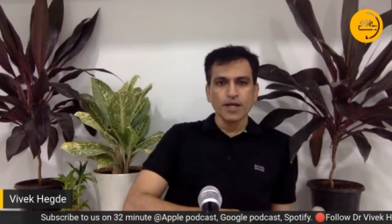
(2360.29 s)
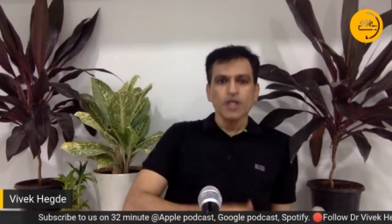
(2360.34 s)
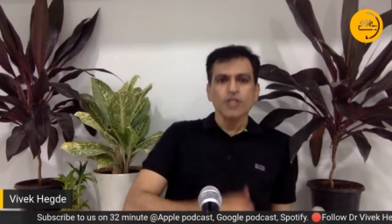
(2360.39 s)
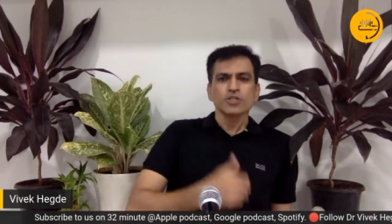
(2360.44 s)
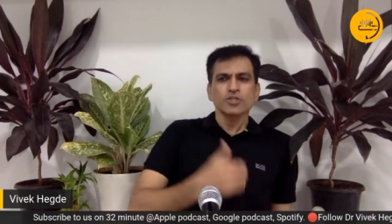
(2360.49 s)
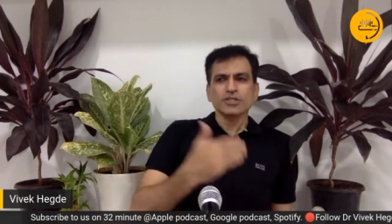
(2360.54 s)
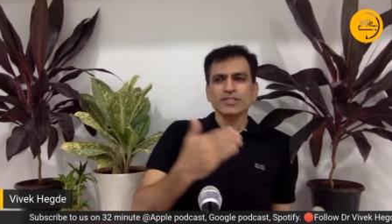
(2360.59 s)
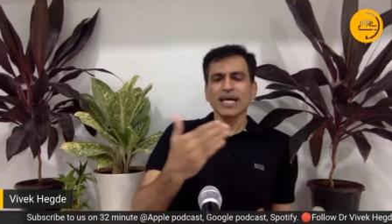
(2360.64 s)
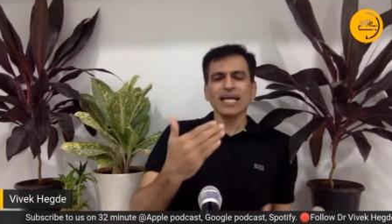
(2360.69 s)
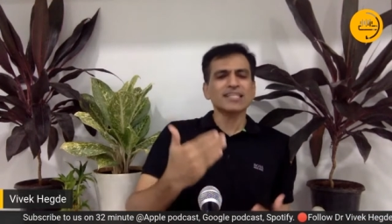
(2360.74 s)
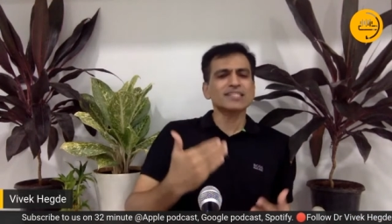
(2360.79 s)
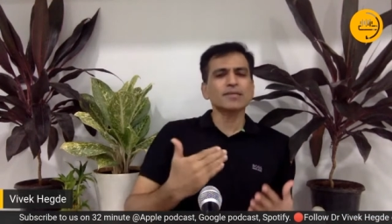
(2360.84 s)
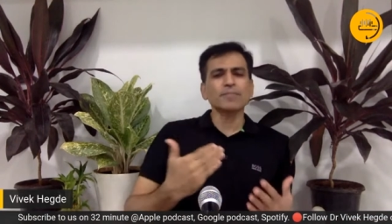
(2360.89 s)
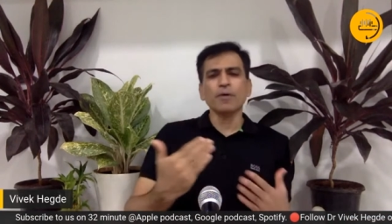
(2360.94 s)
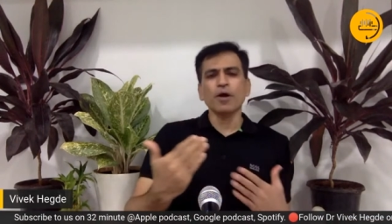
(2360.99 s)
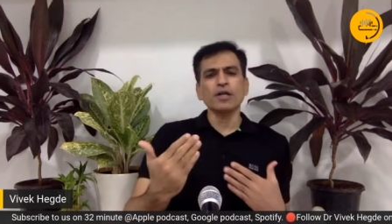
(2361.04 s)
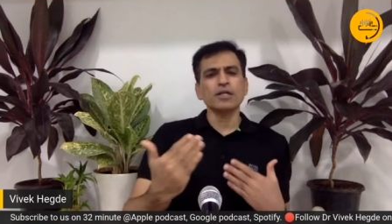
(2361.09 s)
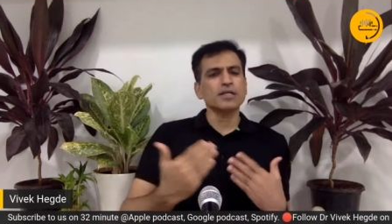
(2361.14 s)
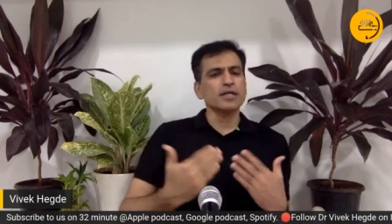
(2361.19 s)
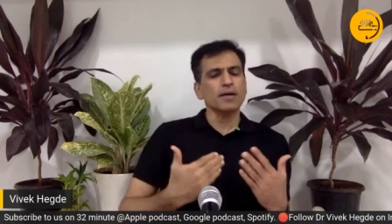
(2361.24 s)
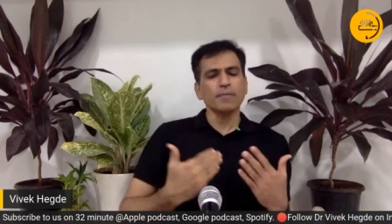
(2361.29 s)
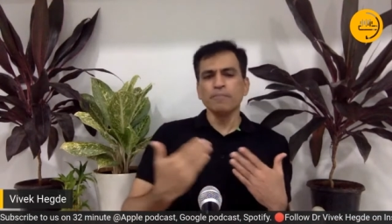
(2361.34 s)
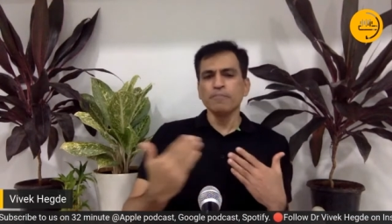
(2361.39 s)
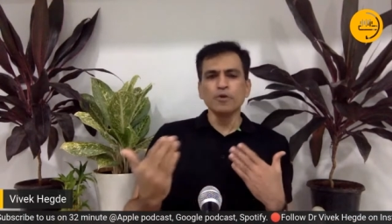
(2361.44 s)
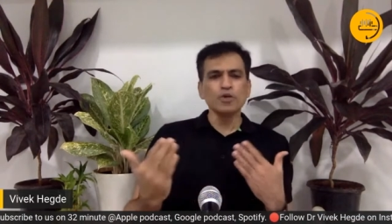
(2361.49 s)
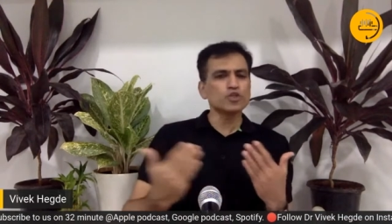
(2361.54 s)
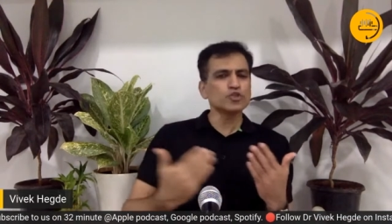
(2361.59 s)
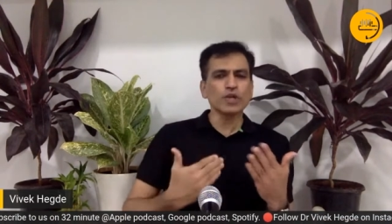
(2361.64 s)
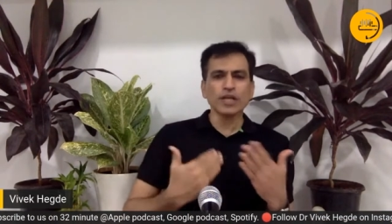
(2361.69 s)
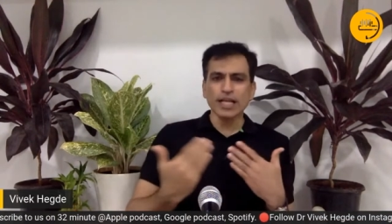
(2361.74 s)
So that's about
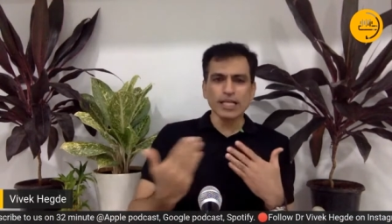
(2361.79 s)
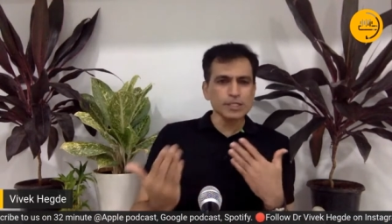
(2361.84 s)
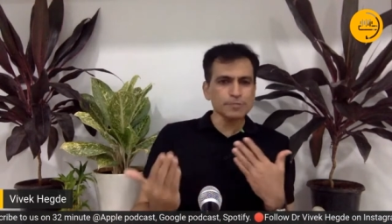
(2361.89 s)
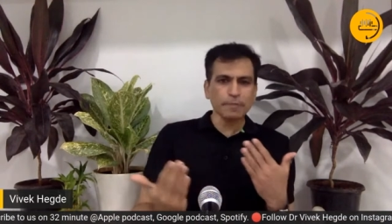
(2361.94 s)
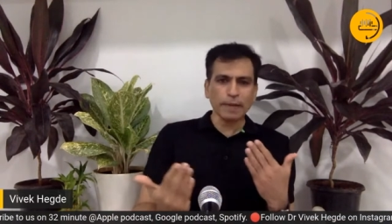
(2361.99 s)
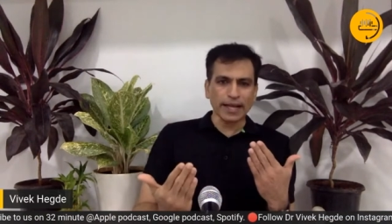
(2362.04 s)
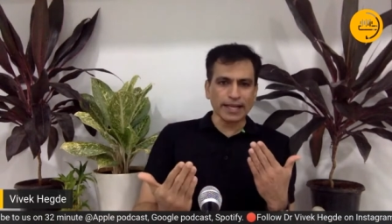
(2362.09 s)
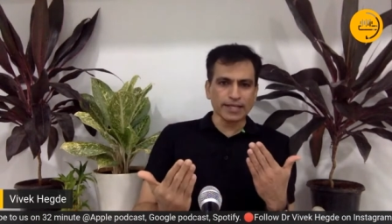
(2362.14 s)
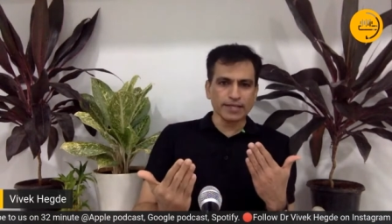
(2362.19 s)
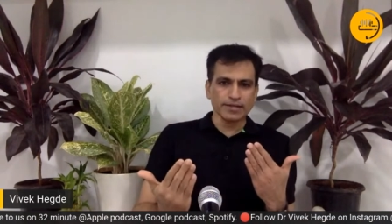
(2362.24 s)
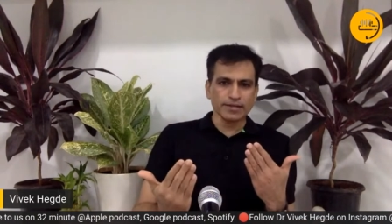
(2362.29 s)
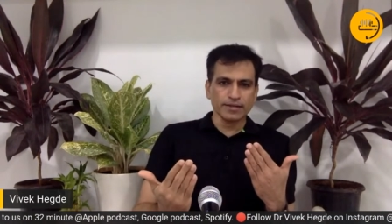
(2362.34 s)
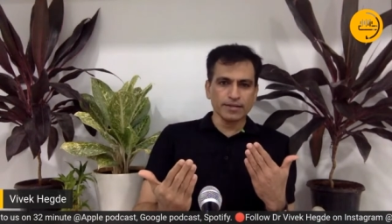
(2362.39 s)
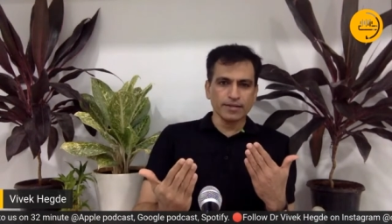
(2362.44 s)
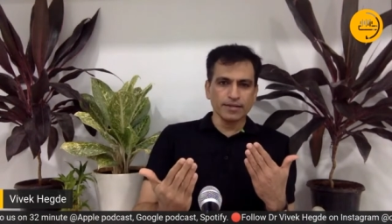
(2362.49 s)
mutual respect.